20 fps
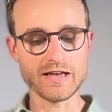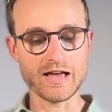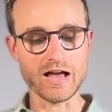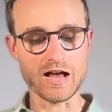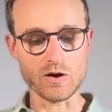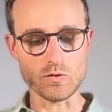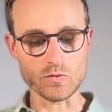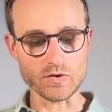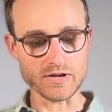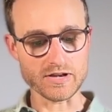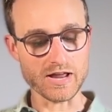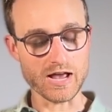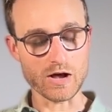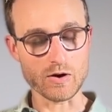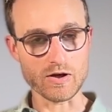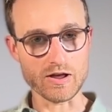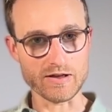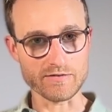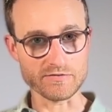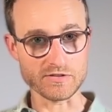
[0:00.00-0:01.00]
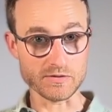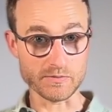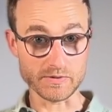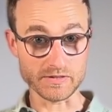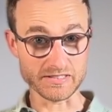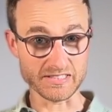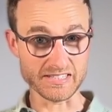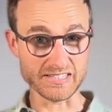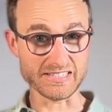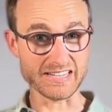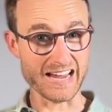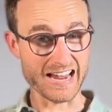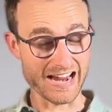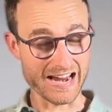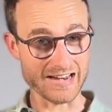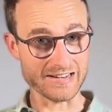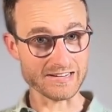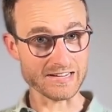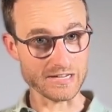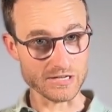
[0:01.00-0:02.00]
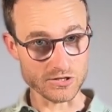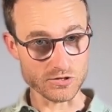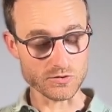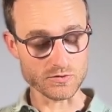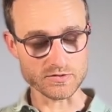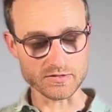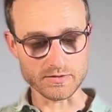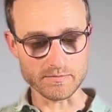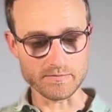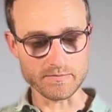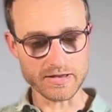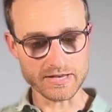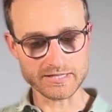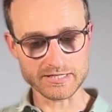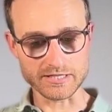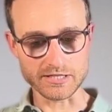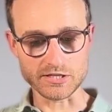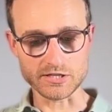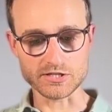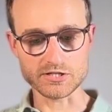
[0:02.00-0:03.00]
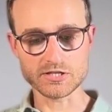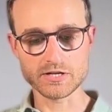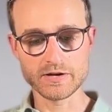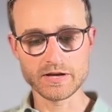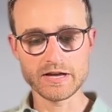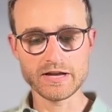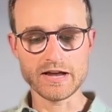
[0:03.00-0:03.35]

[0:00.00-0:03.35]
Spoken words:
how we now have the ability to add a user message,